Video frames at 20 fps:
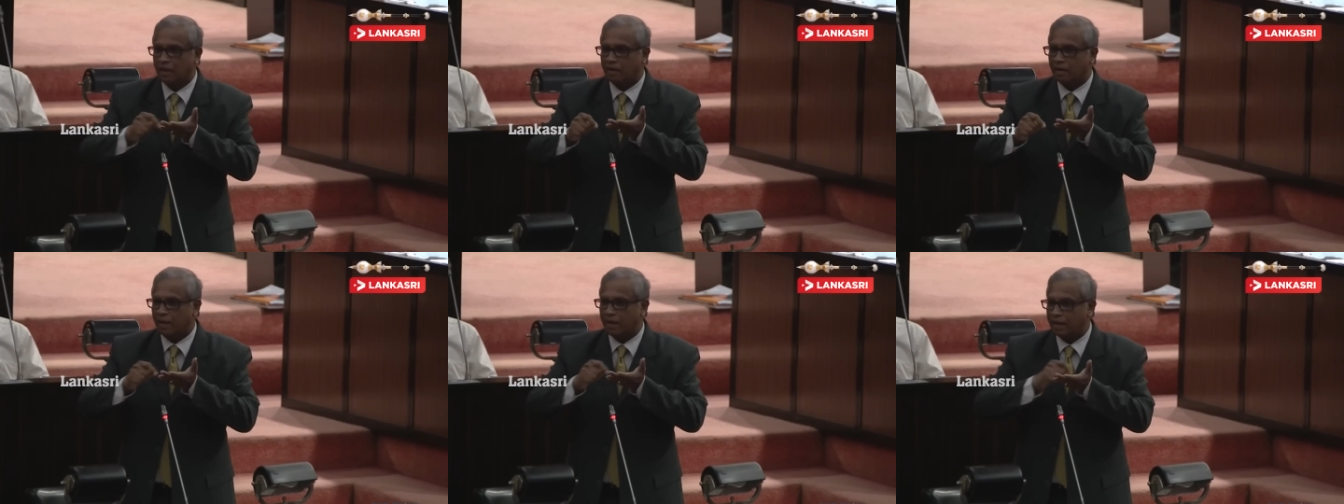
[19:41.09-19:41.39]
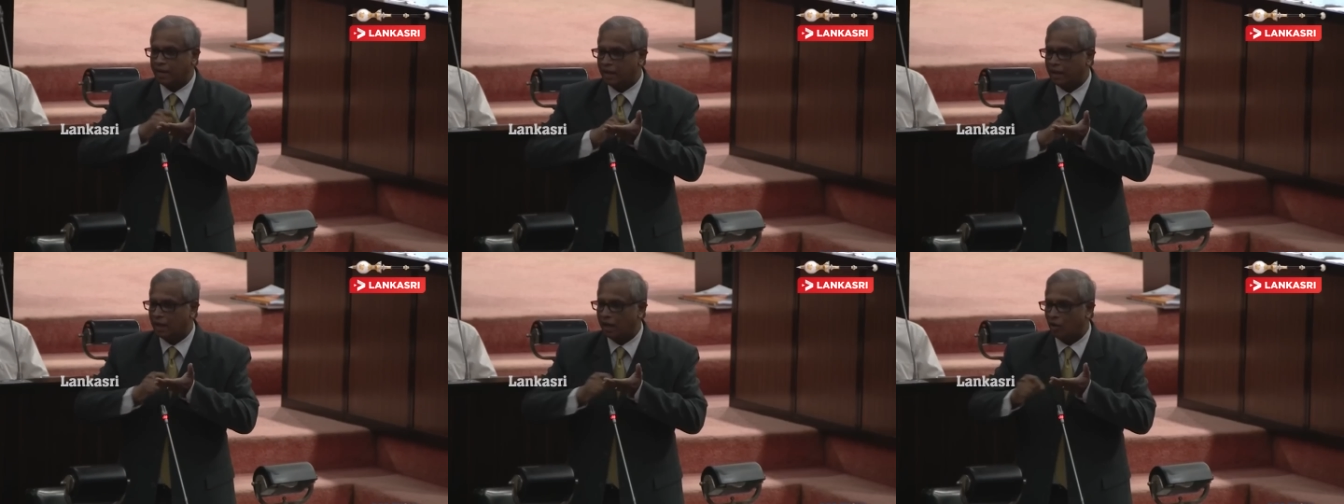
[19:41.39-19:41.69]

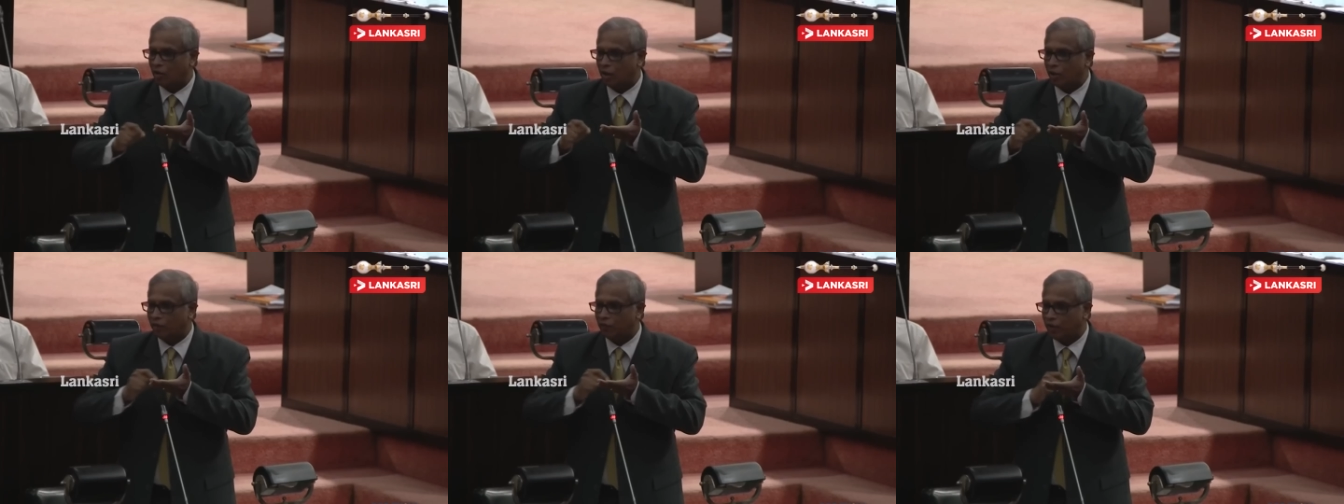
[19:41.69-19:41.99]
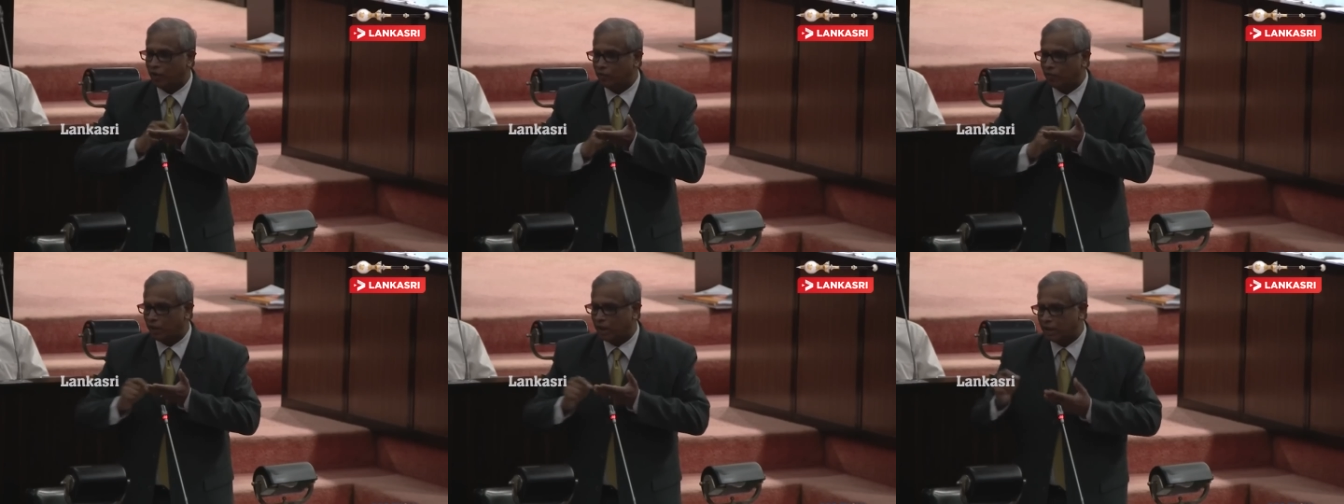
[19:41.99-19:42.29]
writing down
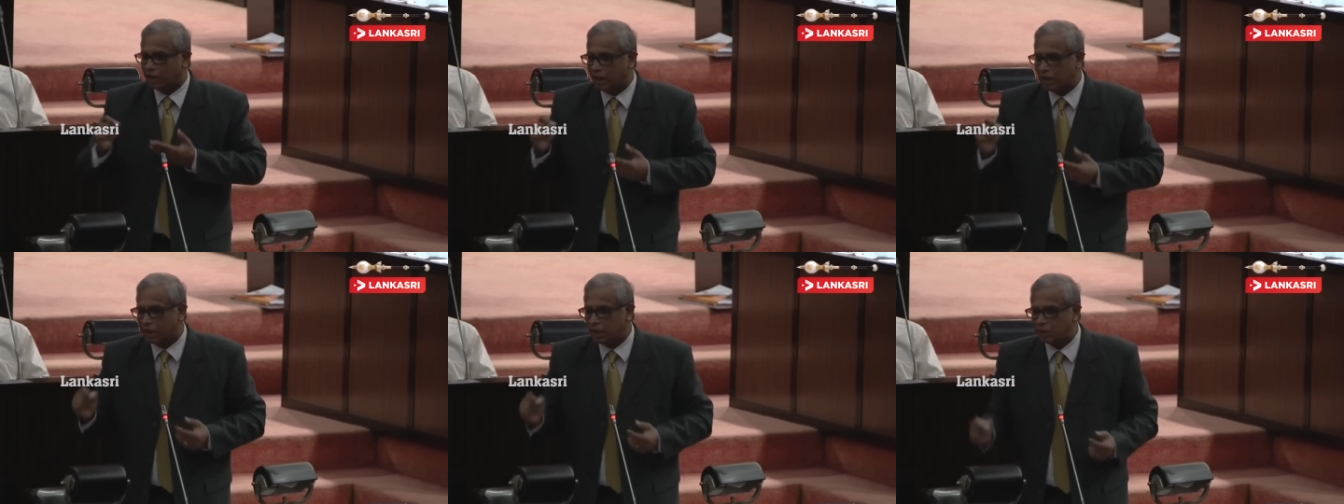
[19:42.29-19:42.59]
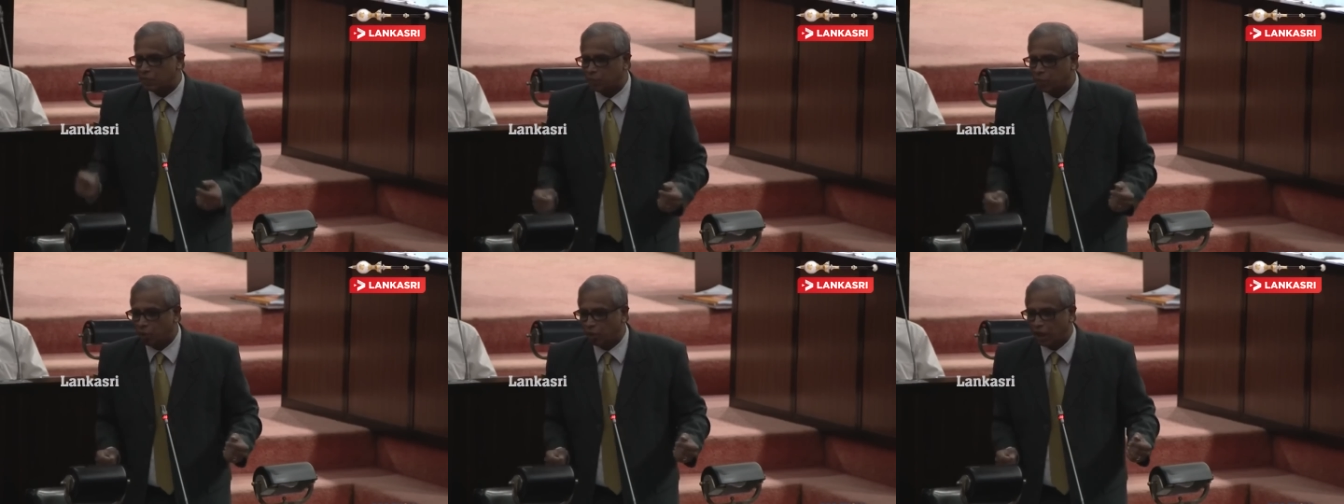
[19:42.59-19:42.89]
every word that
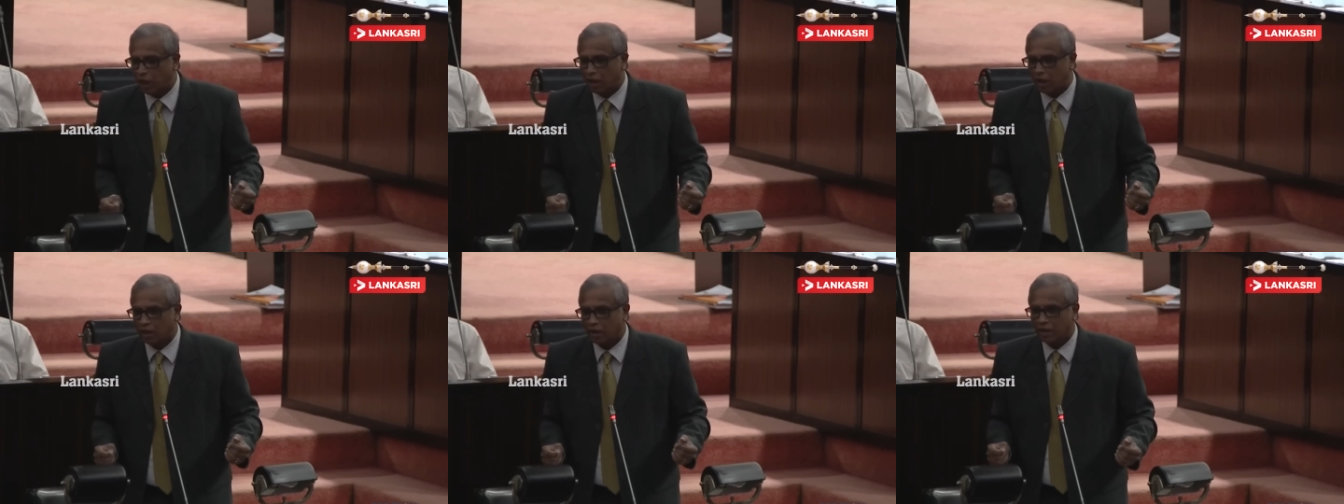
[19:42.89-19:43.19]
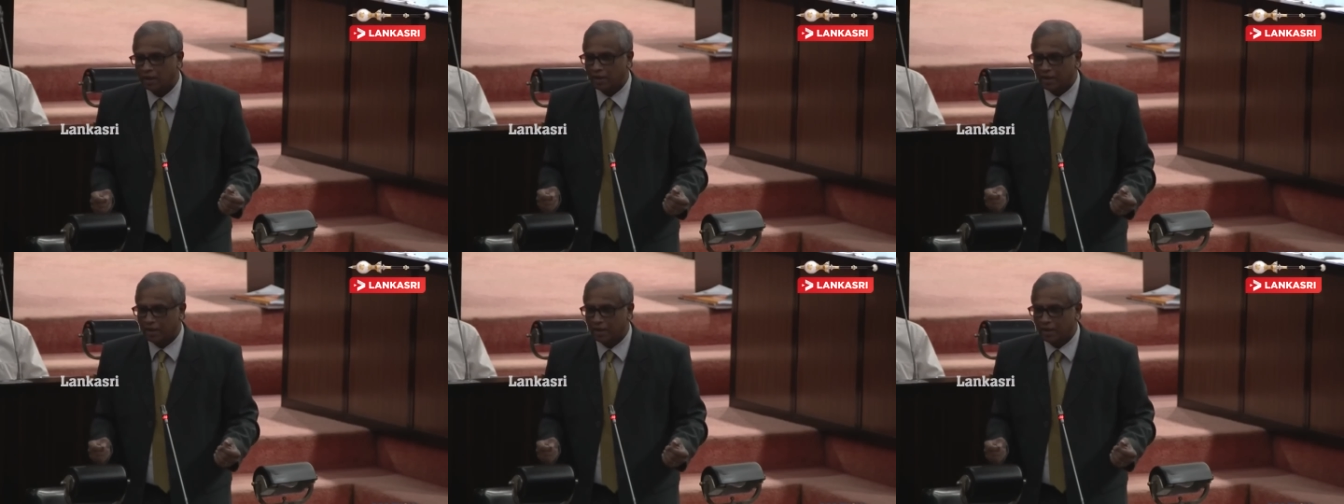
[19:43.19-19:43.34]
is spoken.